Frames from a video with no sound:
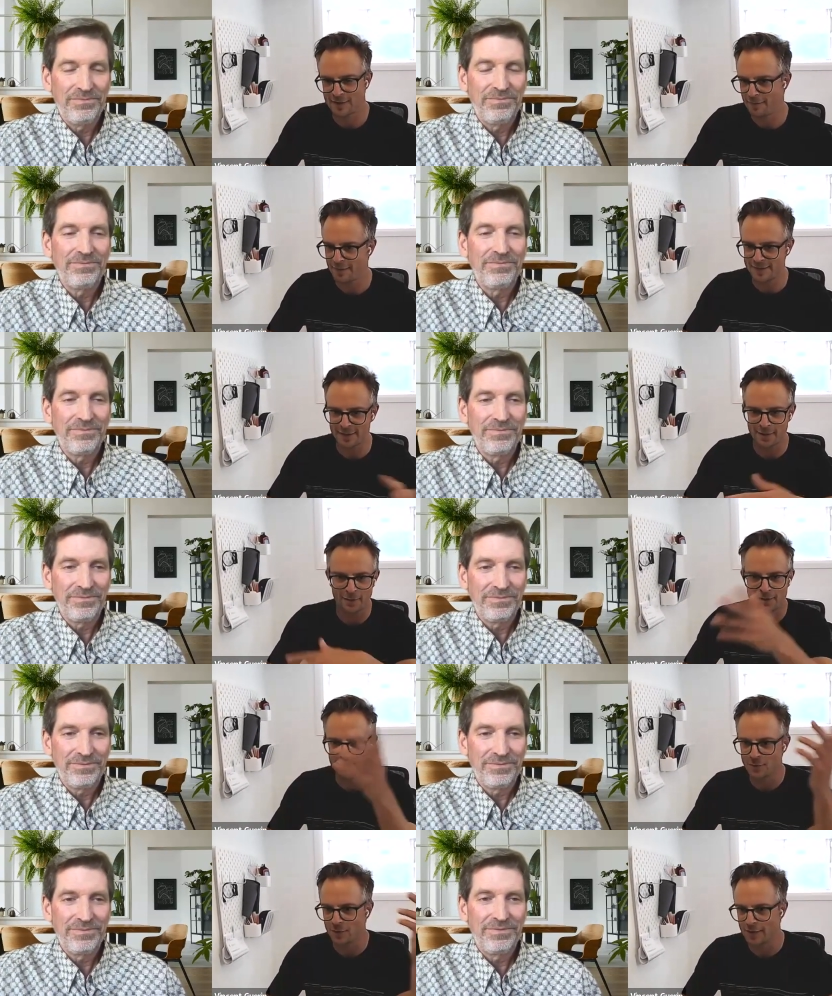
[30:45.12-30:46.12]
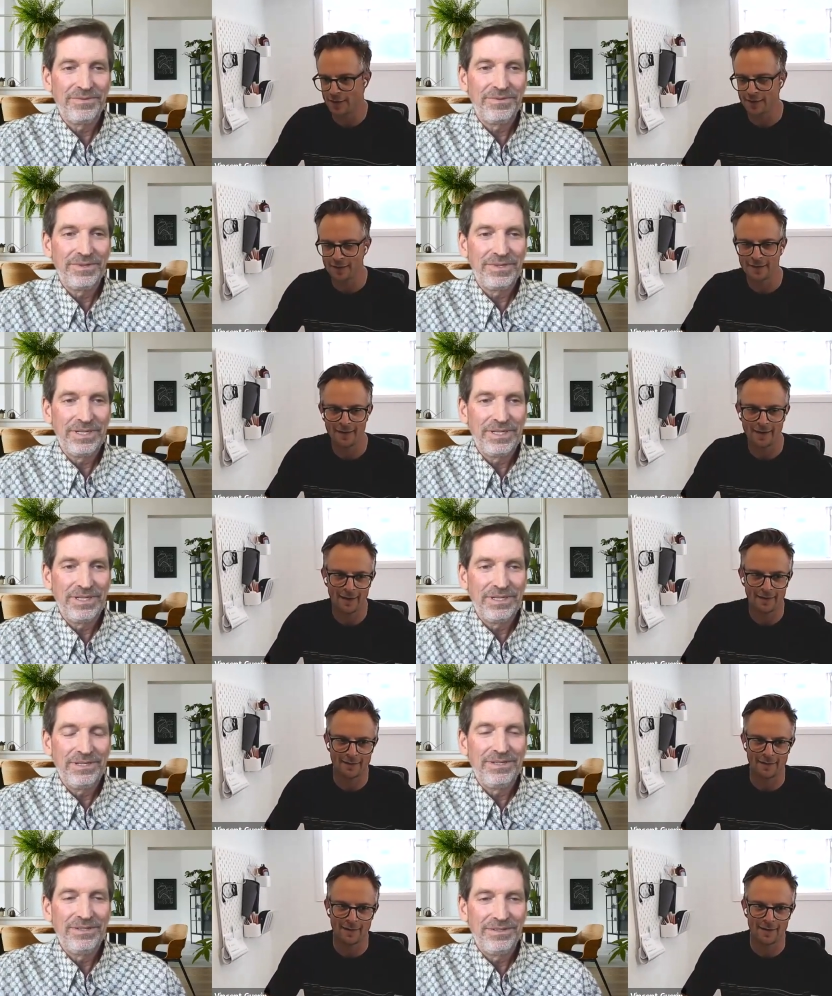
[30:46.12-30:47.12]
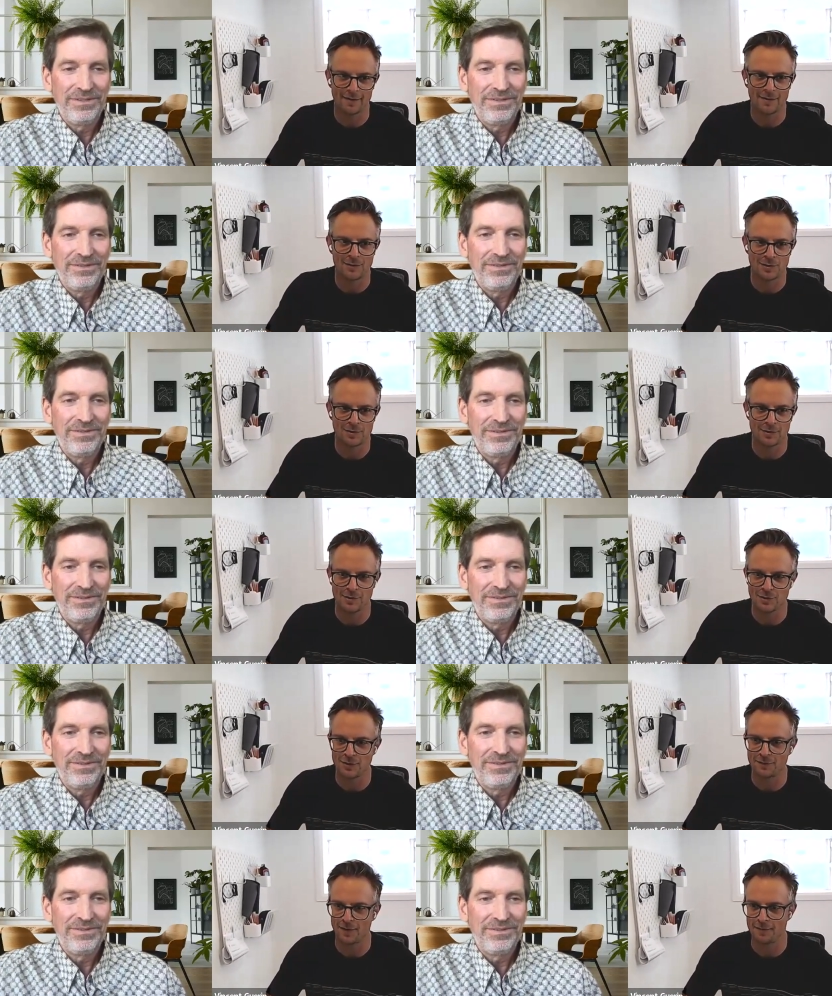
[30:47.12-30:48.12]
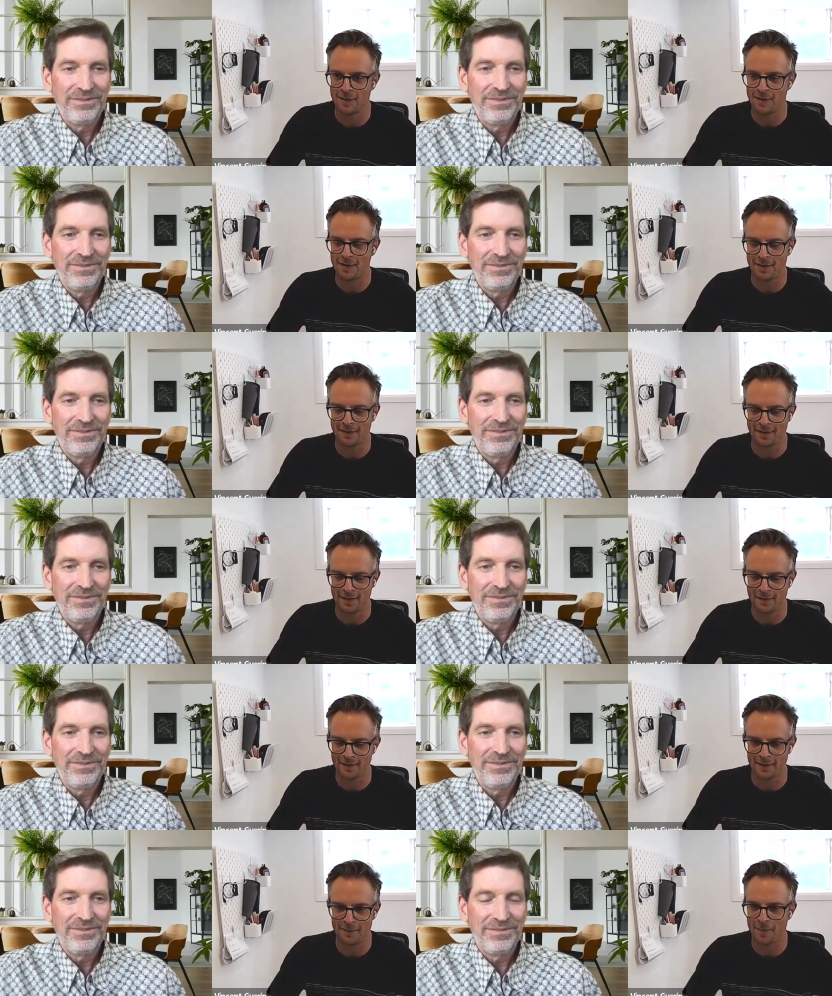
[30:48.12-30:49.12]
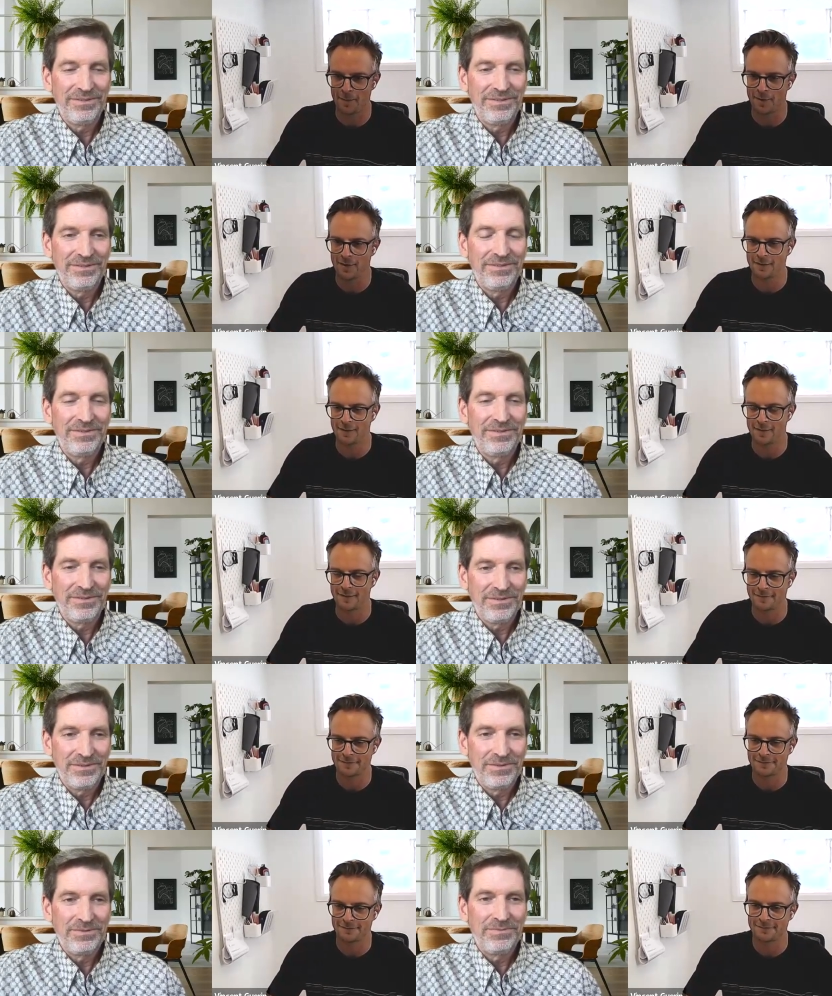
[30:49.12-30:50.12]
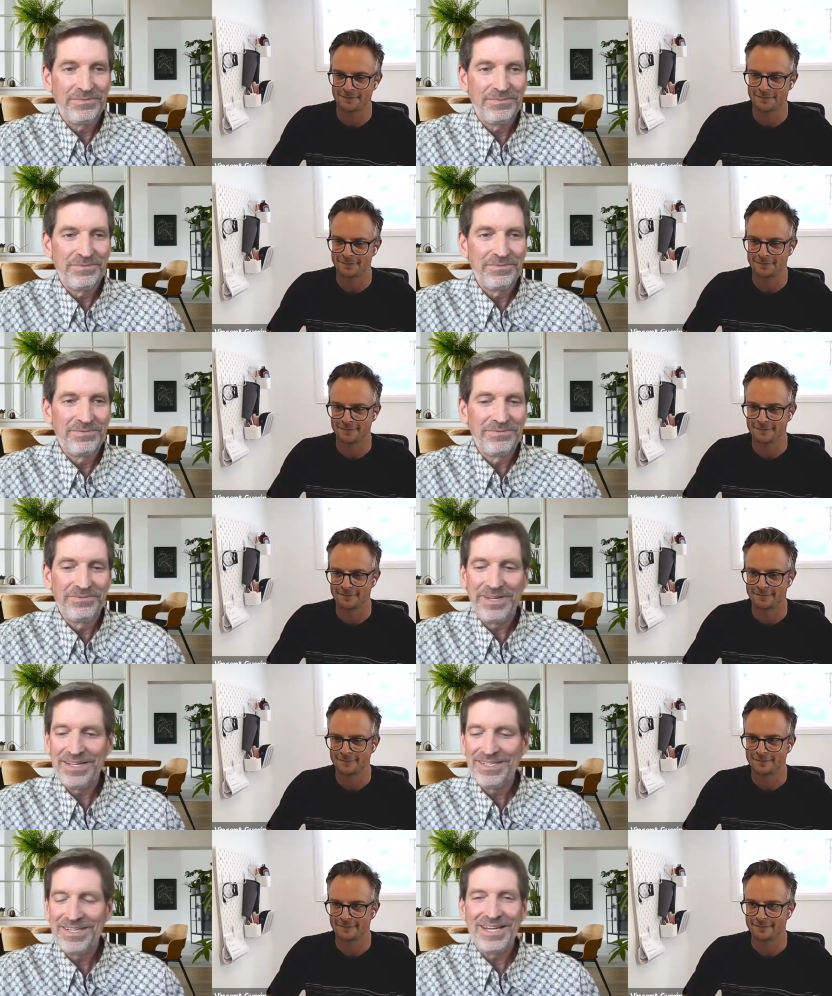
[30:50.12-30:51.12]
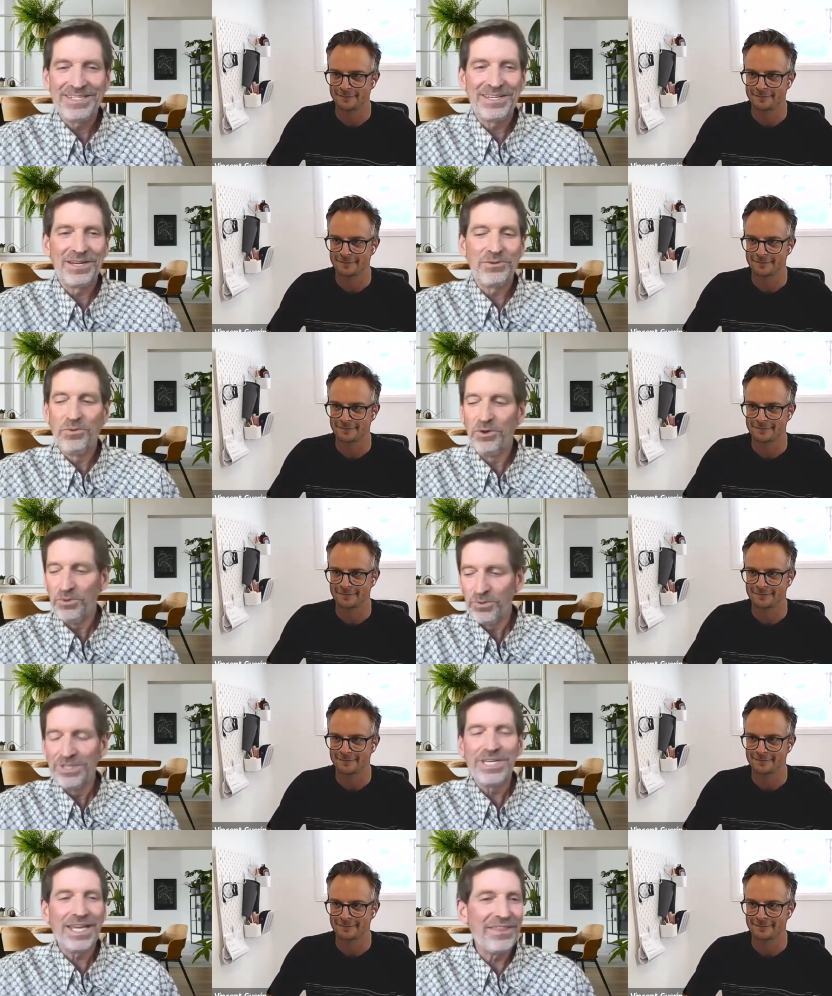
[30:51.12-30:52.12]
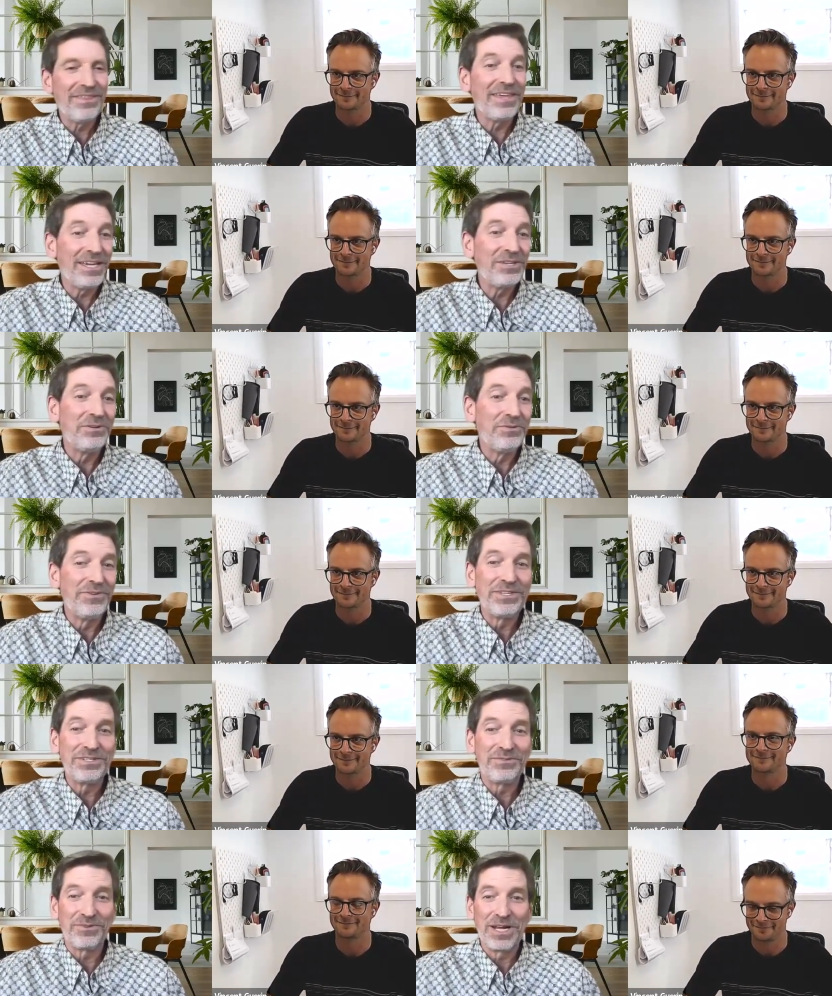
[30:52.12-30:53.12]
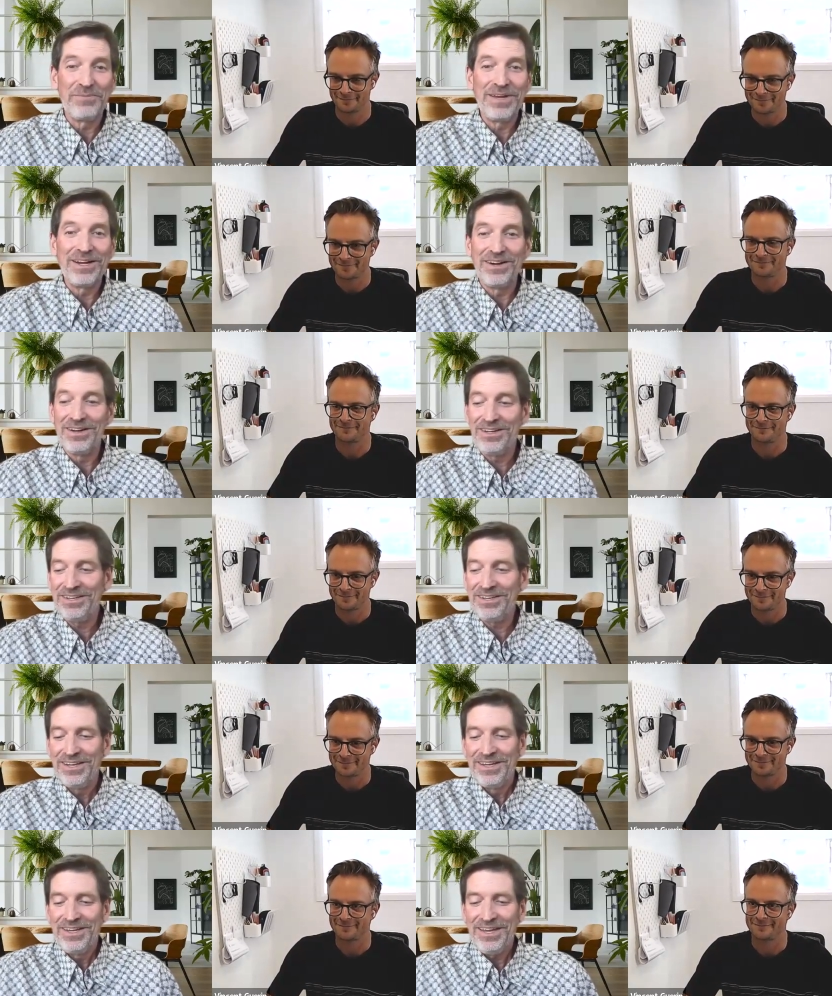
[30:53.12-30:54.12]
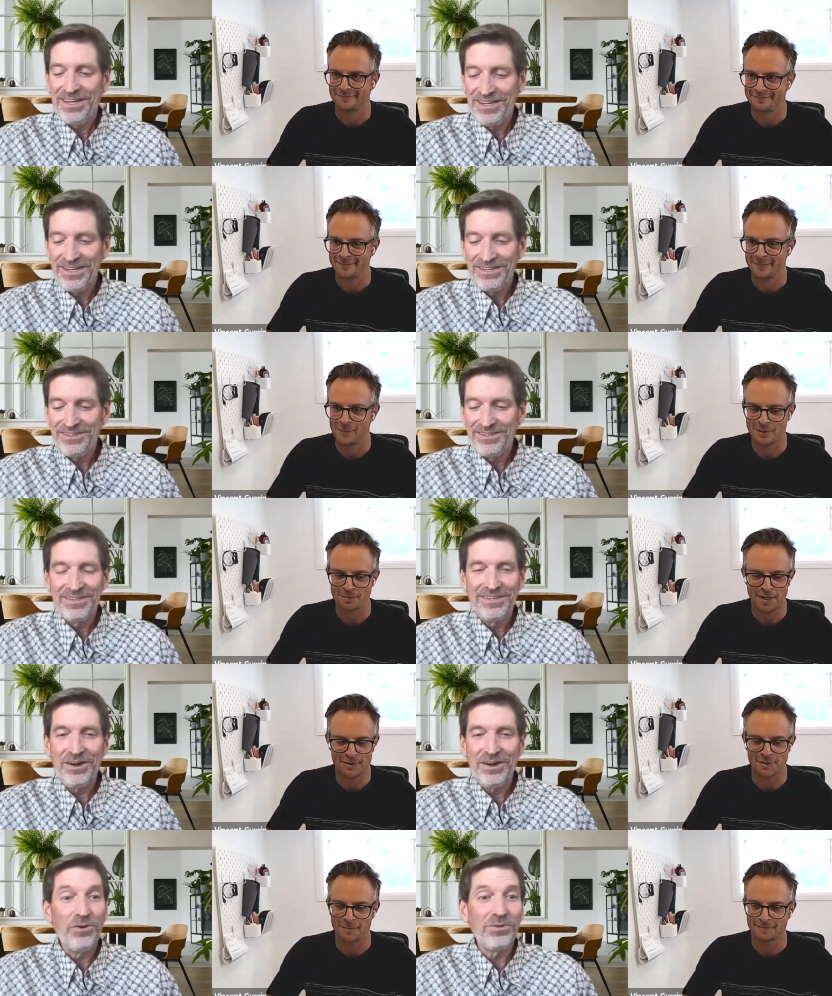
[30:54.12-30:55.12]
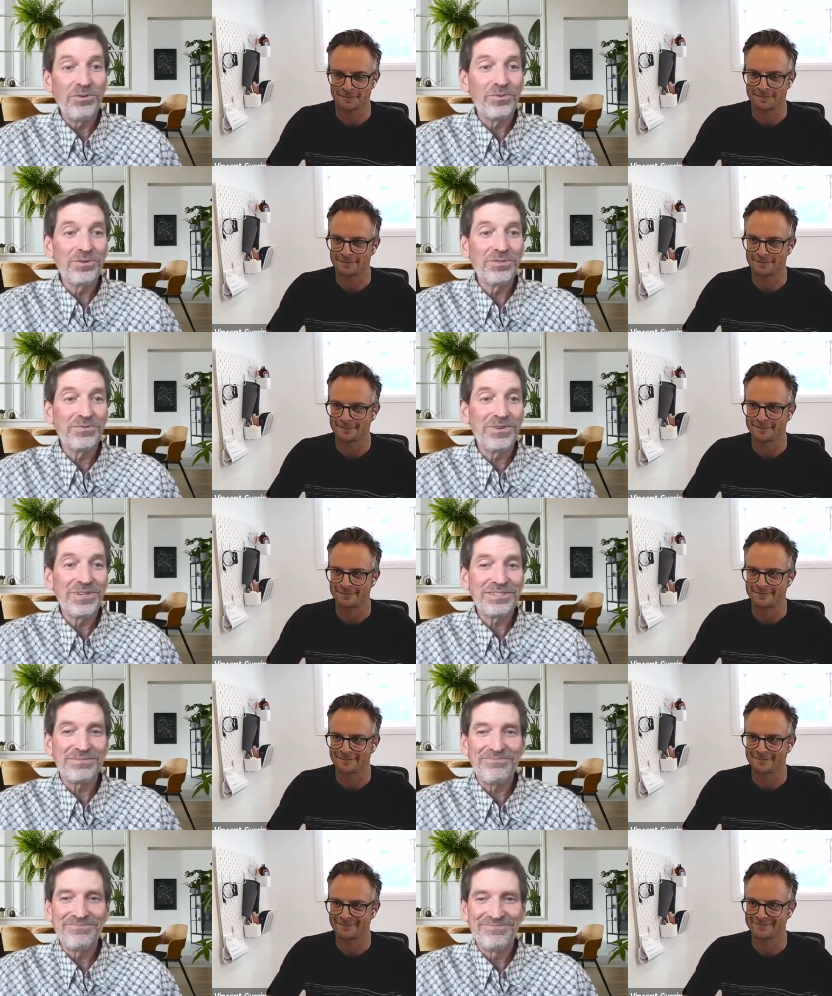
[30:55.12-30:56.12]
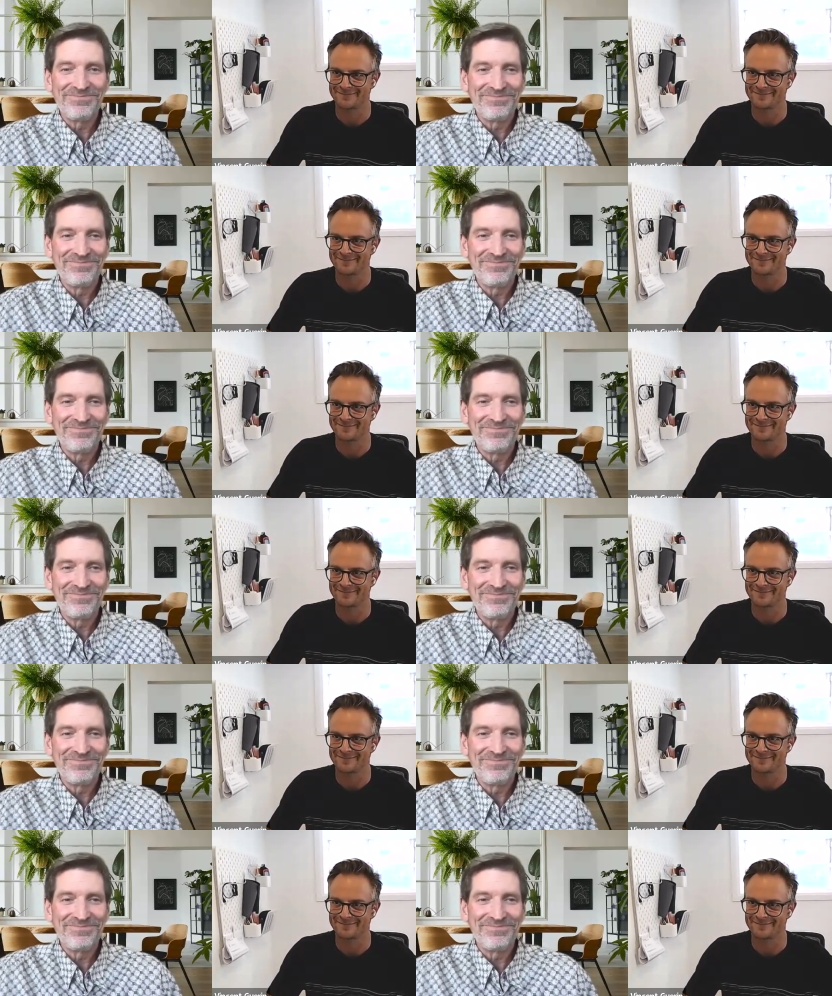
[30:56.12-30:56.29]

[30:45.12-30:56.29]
Speaker 1: just type Vincent Guérin Trolley, and uh, you, sh- you should find me and then hit me up on LinkedIn.
Speaker 2: Fantastic. Well, once again, thank you, Vincent, for coming on and uh, pleasure. words of wisdom.